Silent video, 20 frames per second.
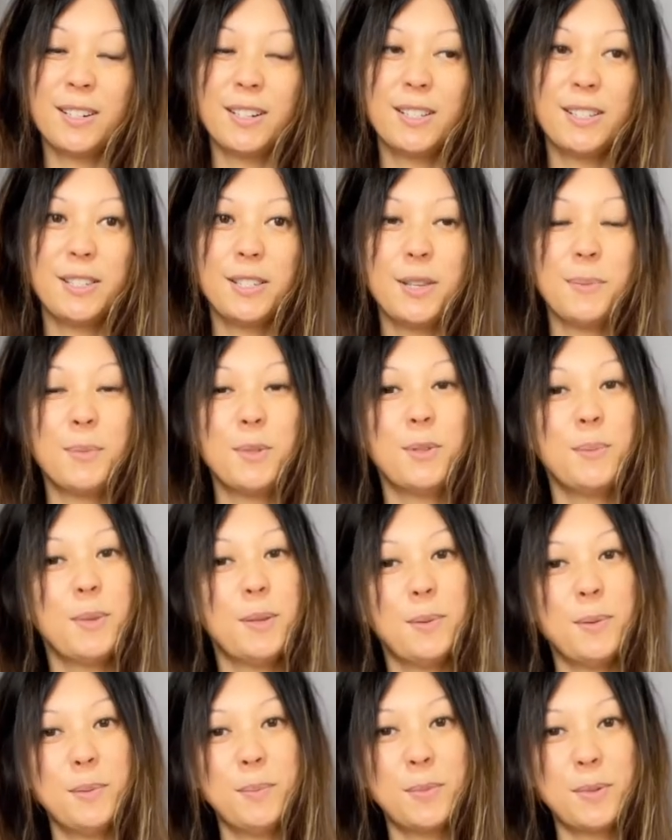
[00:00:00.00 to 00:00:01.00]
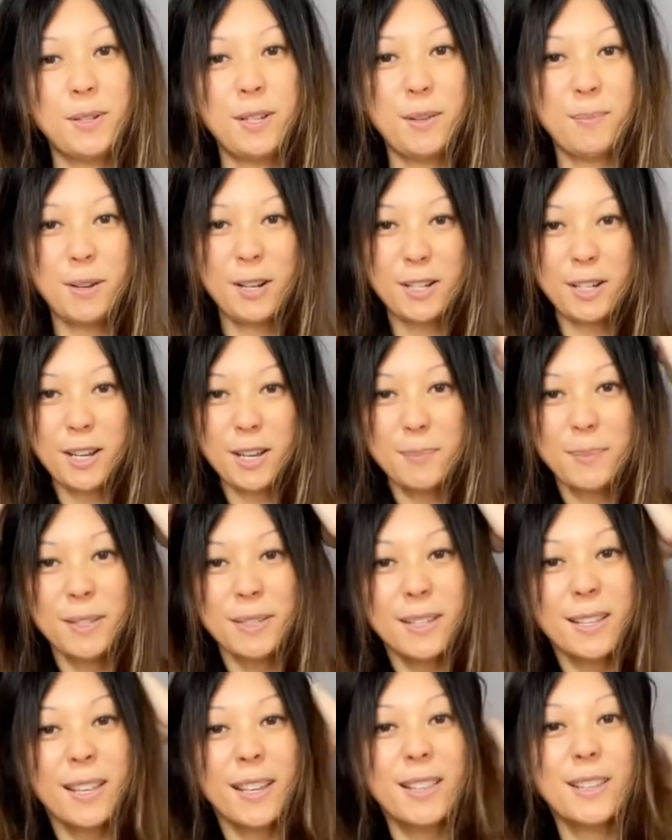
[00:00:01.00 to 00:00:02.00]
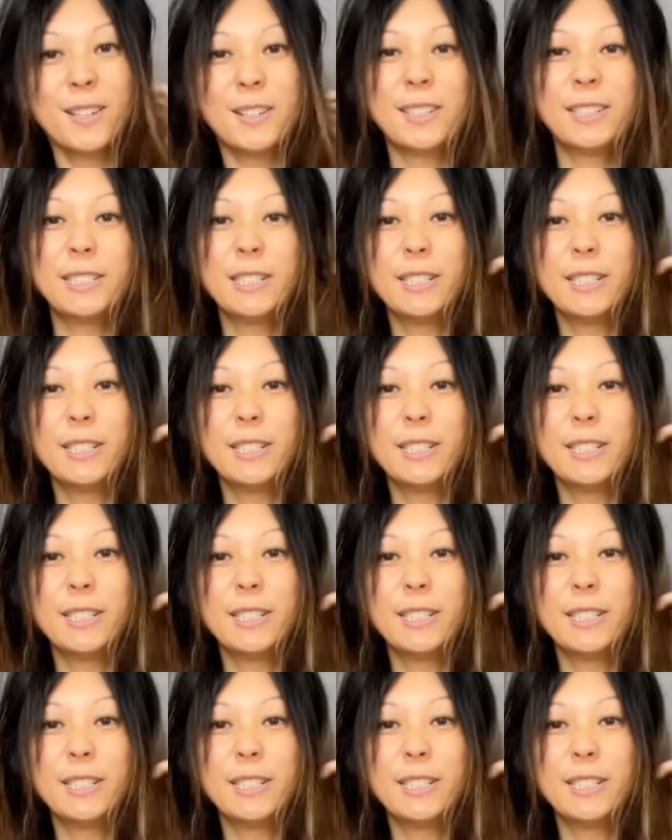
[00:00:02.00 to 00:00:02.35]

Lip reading: They seem to be pretty much happy together.